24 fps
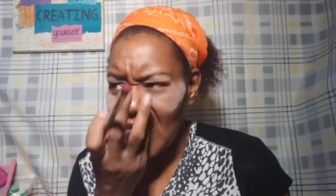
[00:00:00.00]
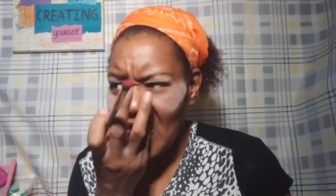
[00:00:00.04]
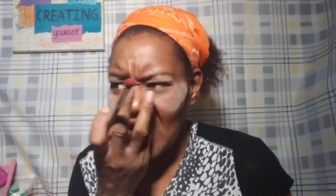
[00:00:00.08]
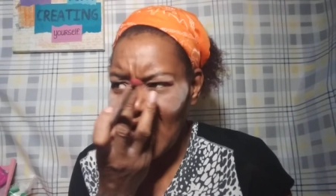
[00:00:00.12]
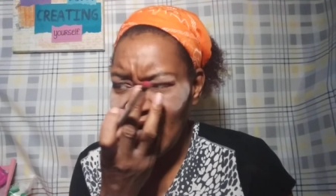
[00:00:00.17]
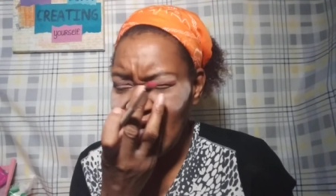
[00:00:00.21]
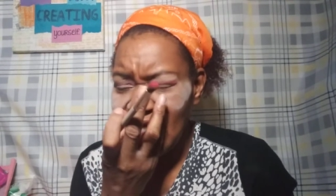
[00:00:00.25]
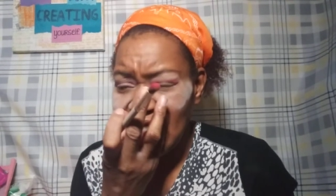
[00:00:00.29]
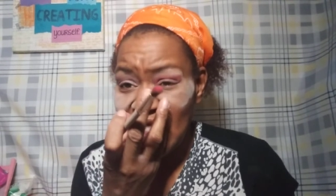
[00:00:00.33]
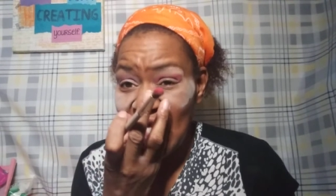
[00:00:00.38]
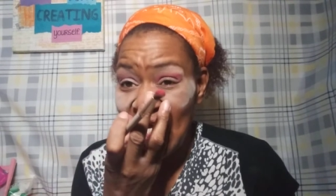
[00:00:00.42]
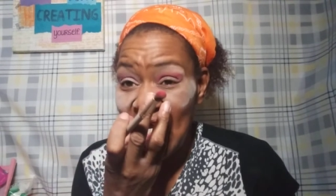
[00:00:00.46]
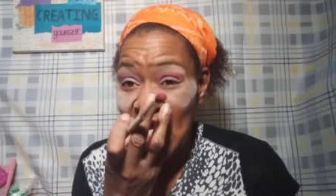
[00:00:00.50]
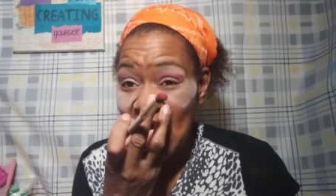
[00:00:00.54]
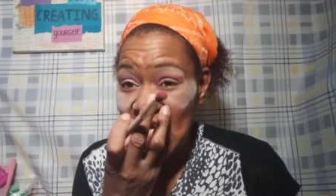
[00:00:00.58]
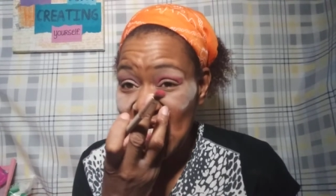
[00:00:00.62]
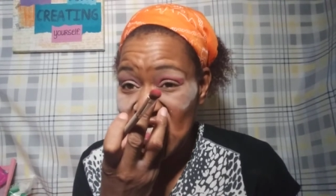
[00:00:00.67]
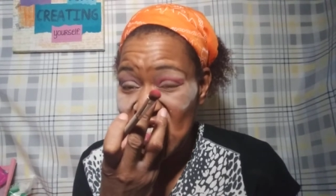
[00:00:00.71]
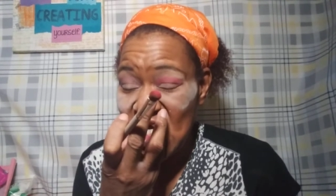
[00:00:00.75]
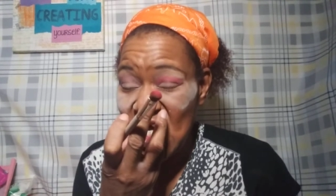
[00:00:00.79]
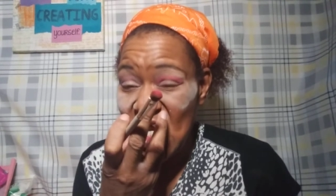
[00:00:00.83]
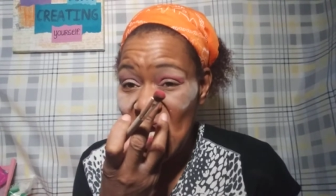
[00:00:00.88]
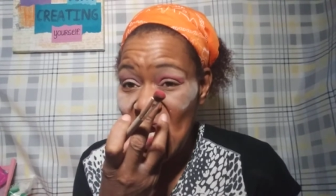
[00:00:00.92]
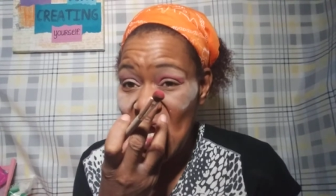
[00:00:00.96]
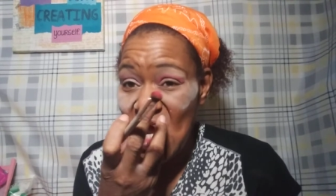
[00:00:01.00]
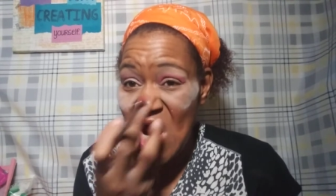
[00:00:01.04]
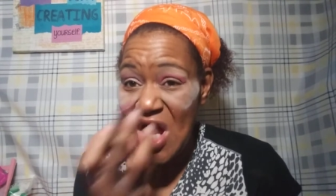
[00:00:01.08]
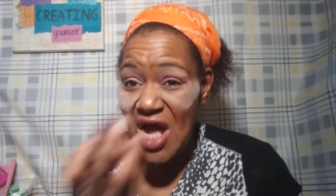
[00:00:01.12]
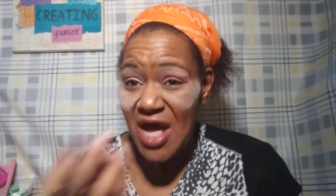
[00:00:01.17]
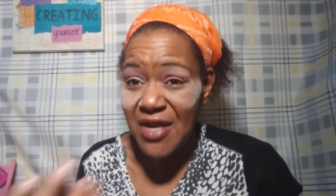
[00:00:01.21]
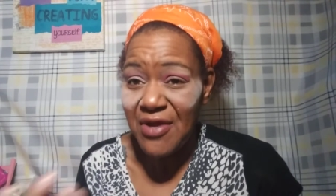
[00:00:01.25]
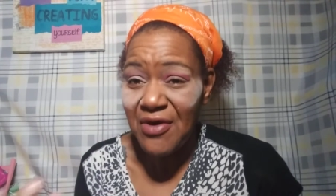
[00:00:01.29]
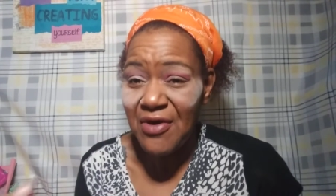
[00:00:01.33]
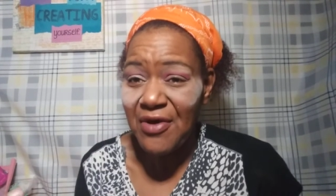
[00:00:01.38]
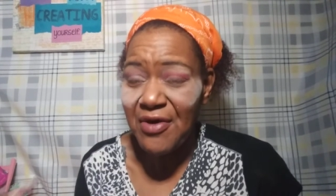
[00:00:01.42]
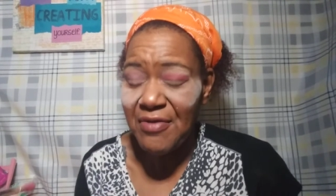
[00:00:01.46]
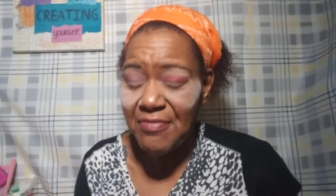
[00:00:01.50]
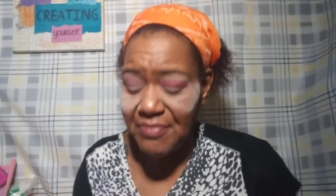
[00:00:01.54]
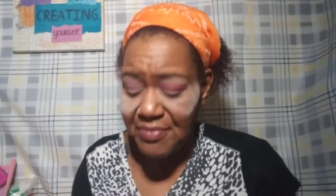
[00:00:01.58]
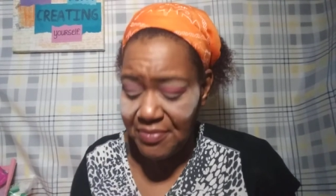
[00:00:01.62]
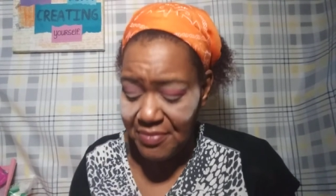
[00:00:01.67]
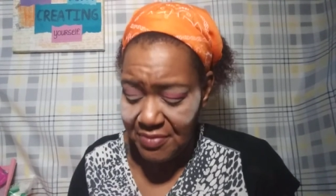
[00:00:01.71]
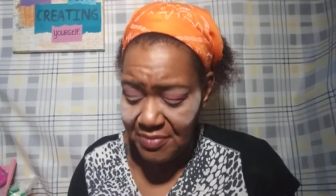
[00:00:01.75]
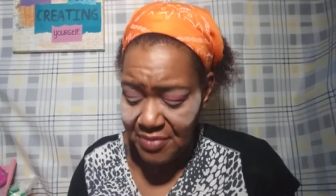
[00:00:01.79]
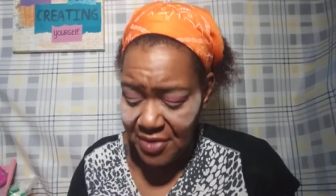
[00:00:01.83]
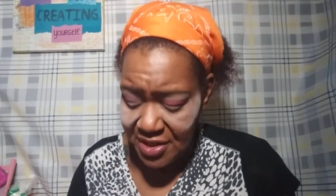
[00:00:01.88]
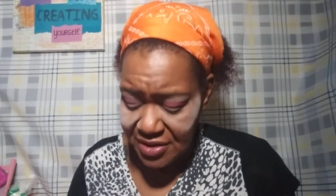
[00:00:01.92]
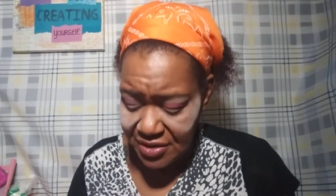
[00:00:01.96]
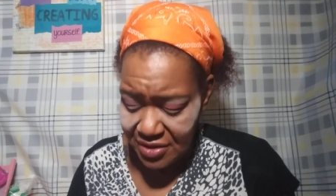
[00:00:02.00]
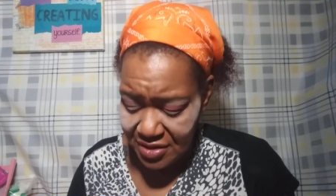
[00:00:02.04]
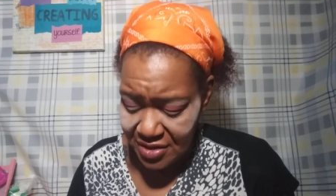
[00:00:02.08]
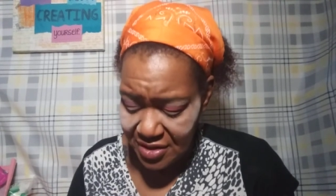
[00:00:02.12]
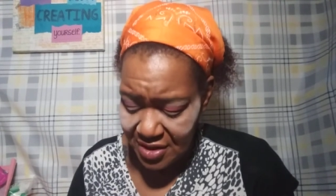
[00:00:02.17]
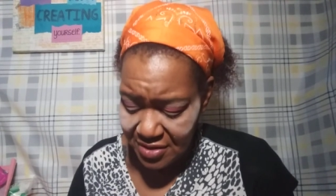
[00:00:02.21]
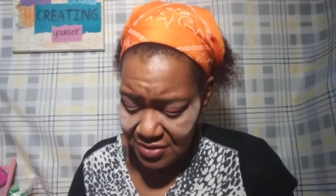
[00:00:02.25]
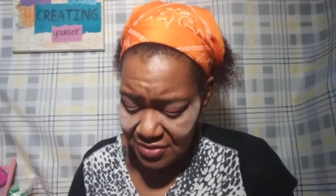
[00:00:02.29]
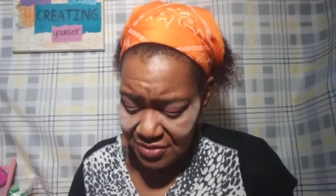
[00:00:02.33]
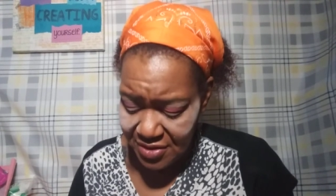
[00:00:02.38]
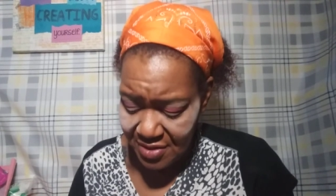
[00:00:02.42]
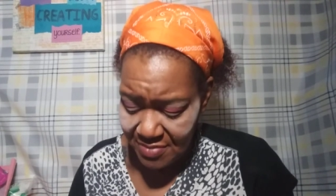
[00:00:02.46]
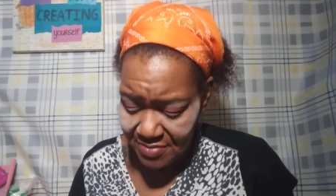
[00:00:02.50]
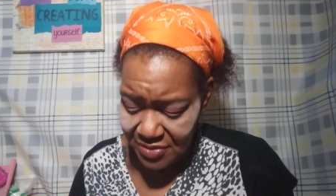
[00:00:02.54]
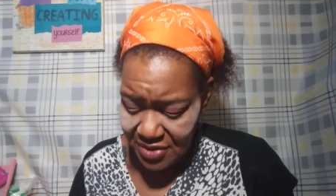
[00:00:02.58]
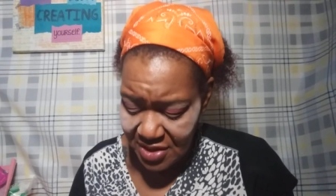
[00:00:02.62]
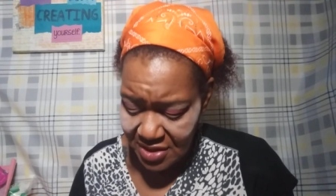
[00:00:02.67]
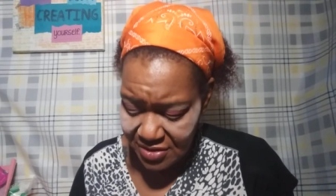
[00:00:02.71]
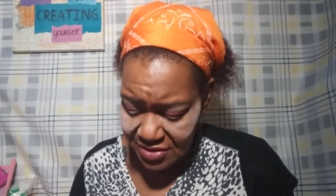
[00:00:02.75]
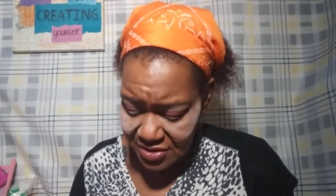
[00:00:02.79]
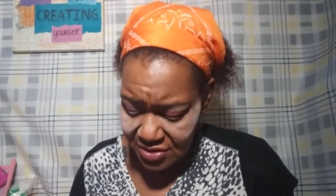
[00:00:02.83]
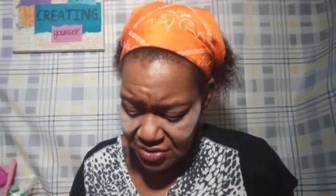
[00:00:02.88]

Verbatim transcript: And it's not eyeshadow at all, but there's some things